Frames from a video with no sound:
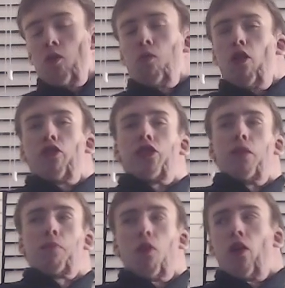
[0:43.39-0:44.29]
Well,
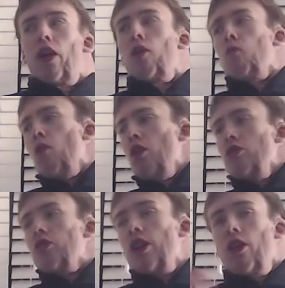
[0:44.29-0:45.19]
simple. In 1
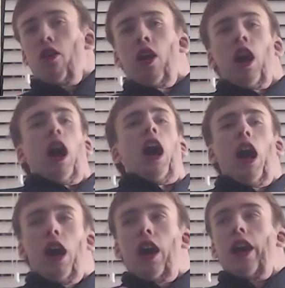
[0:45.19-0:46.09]
year,
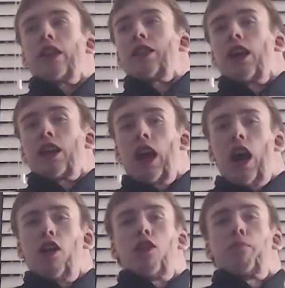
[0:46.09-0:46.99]
I, the
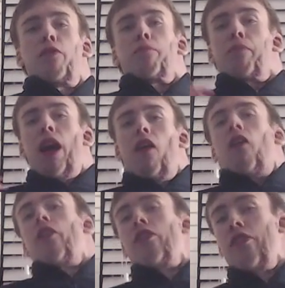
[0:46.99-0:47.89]
god of the
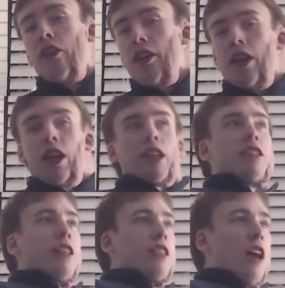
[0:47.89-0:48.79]
balance,
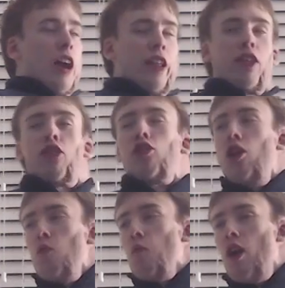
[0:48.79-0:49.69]
decided, you
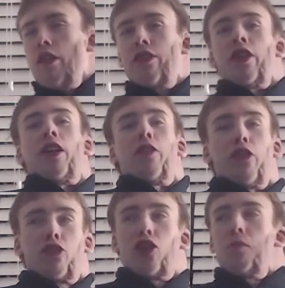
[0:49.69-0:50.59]
know what? The
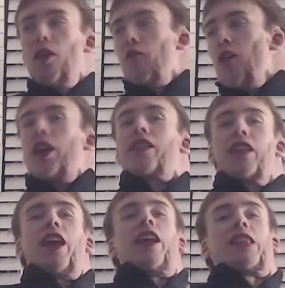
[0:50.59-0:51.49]
human race
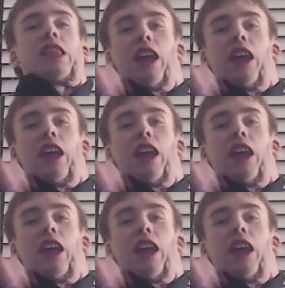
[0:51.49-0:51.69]
needs to